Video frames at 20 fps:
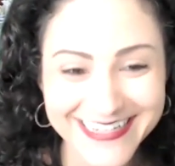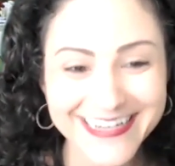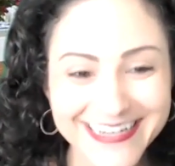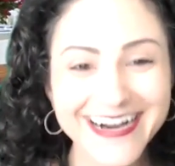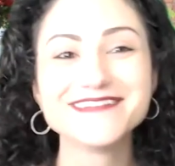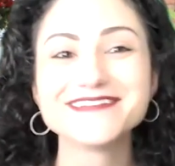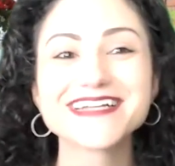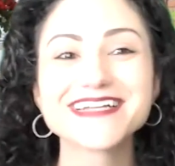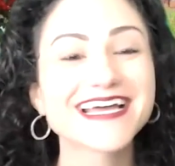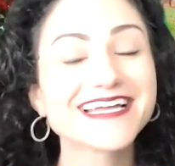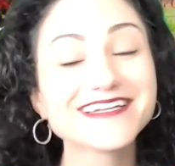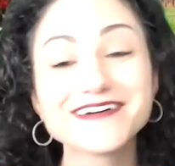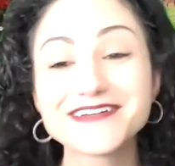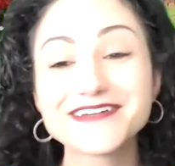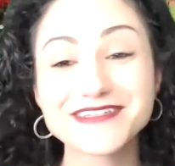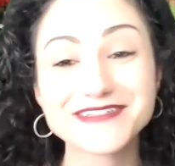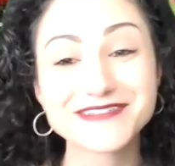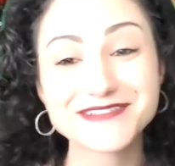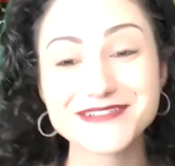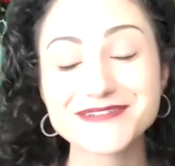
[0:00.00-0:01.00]
But I know
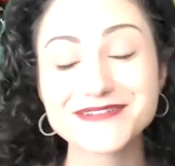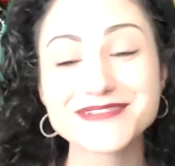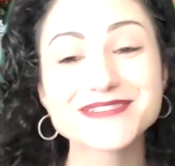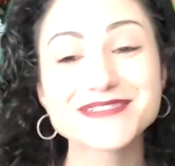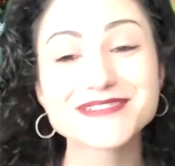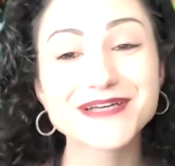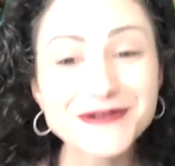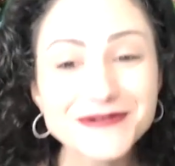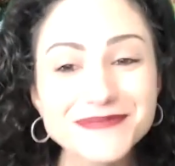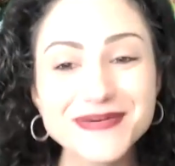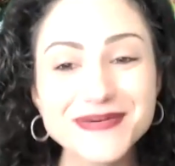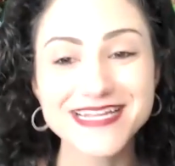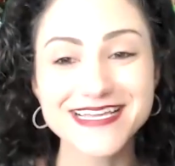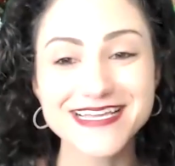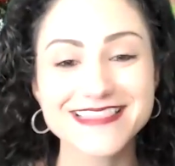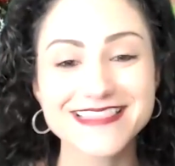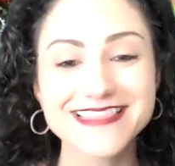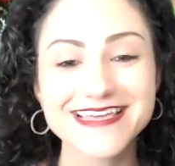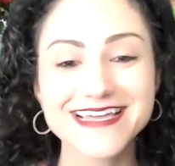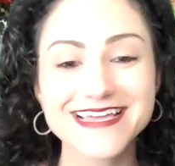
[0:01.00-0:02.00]
you do so
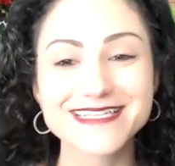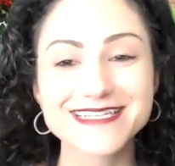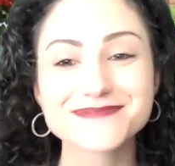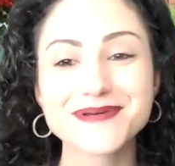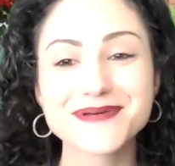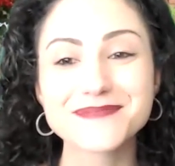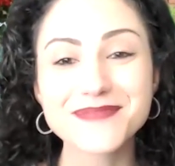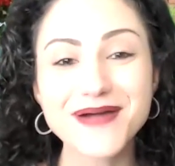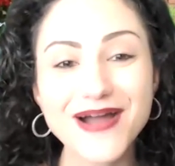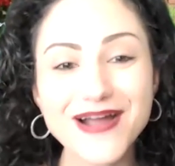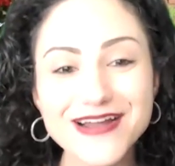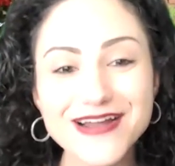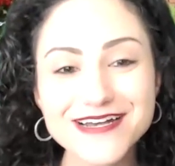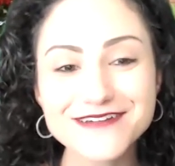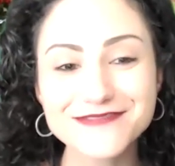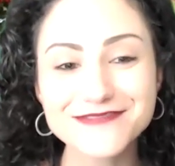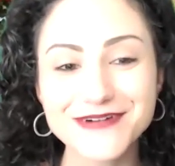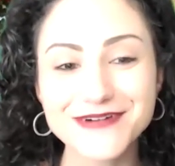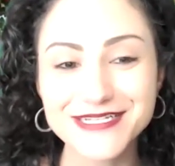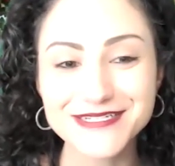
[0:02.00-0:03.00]
many things, but part
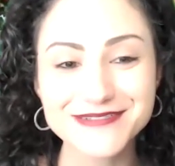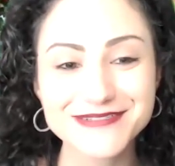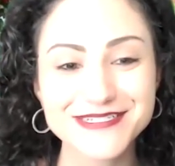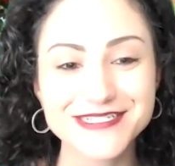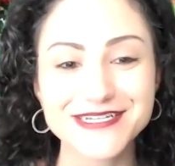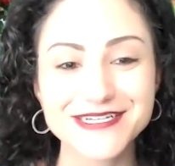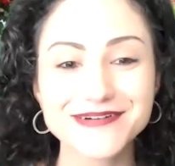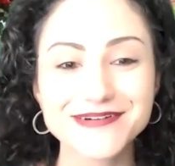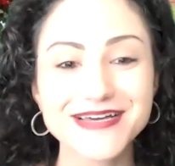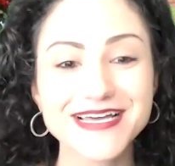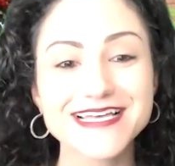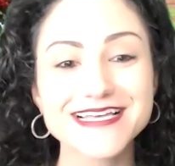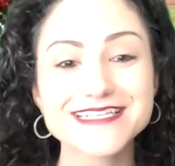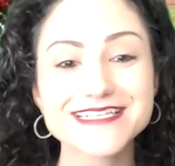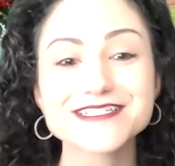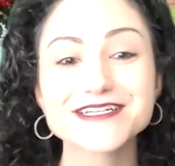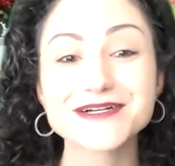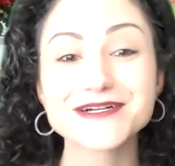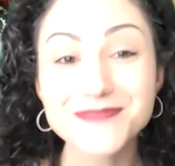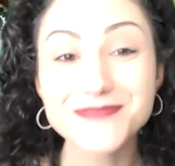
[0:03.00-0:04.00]
of what you do is your